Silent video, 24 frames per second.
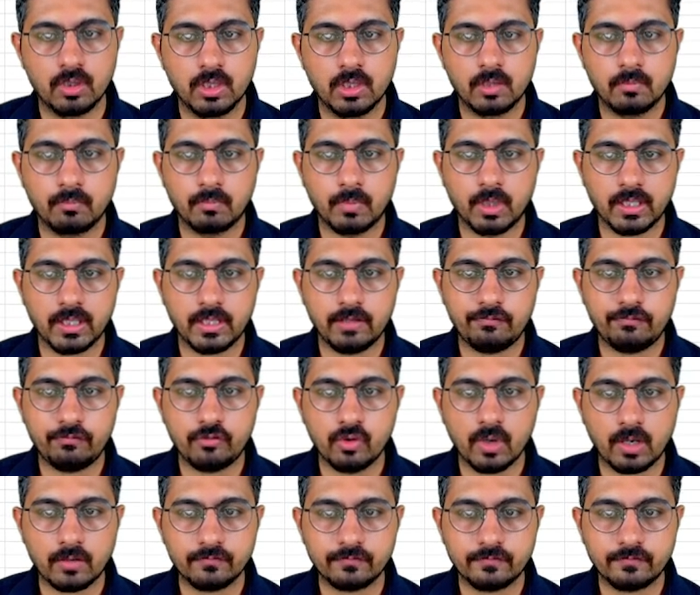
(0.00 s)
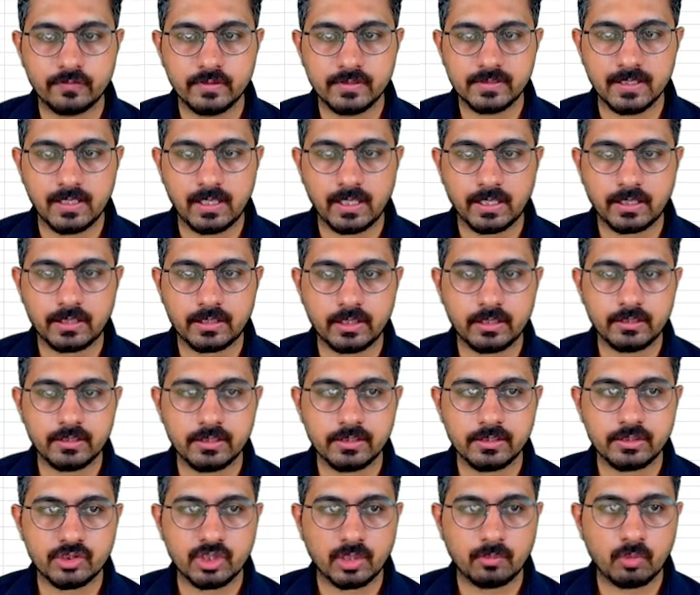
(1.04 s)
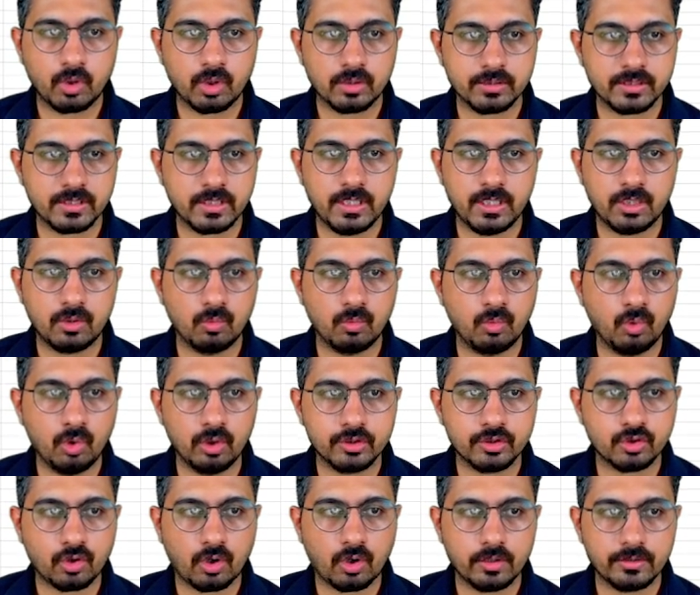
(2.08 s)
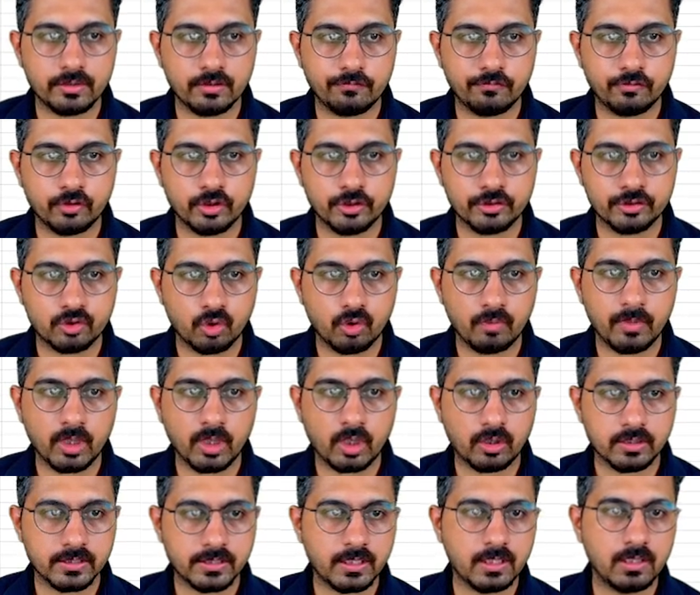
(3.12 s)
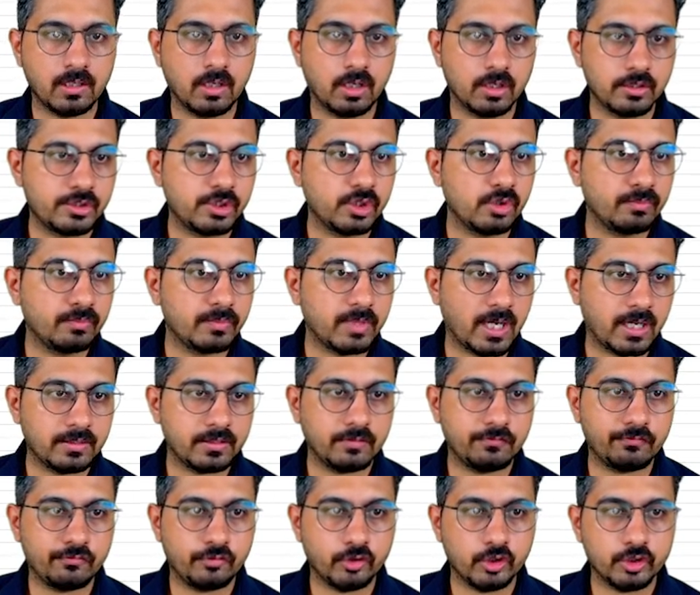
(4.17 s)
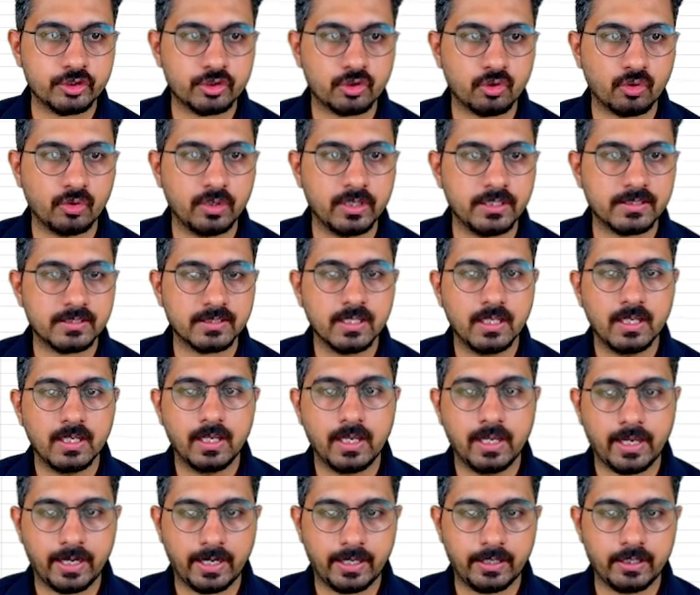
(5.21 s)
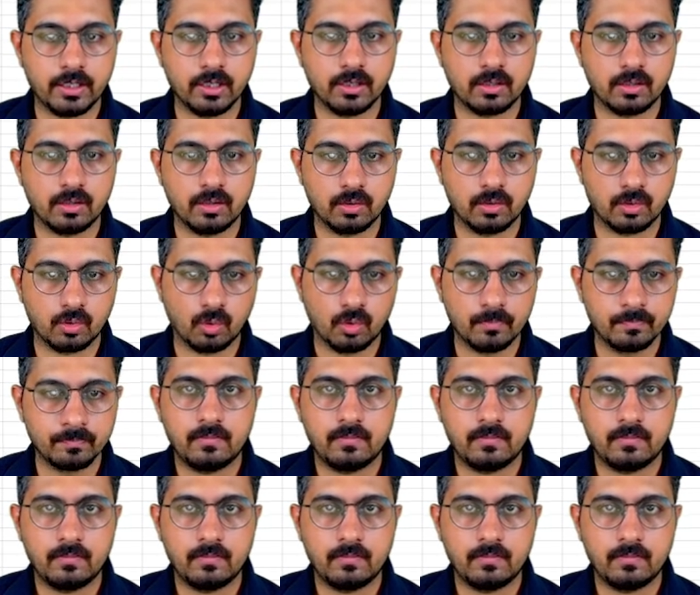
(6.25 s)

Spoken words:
But if you have selected this checkbox, it won't sort the first row because it will assume that the first row is header row.